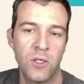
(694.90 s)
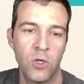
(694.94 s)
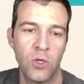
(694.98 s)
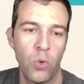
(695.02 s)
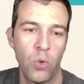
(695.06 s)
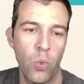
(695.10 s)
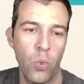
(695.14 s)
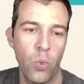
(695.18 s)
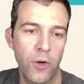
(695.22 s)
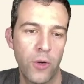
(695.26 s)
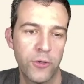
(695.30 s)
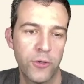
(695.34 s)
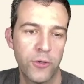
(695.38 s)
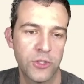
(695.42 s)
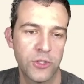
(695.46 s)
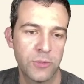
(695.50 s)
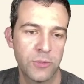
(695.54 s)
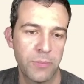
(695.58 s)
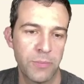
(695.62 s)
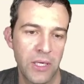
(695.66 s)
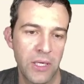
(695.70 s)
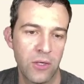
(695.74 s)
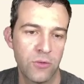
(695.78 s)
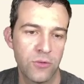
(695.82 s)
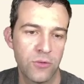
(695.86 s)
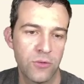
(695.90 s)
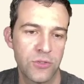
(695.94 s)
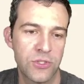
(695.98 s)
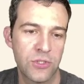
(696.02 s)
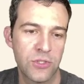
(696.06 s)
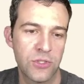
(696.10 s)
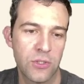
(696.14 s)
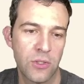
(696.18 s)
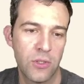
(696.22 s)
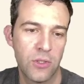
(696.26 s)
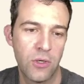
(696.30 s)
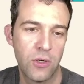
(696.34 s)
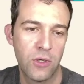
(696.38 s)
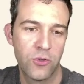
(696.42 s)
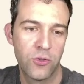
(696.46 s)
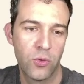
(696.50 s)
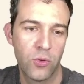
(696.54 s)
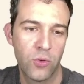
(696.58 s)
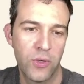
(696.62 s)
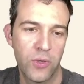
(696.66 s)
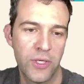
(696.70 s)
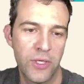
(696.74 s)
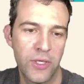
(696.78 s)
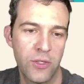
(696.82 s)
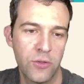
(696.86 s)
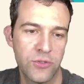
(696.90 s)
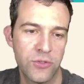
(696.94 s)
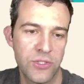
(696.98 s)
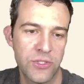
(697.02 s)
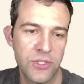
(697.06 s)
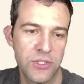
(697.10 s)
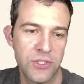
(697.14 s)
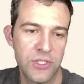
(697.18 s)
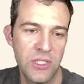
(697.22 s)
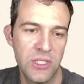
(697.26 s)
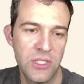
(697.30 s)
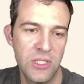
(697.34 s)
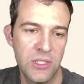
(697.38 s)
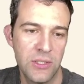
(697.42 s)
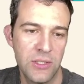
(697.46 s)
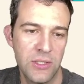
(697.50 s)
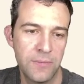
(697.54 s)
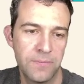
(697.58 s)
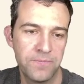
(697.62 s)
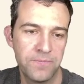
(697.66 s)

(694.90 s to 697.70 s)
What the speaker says: Waterspouts are tornadoes at sea.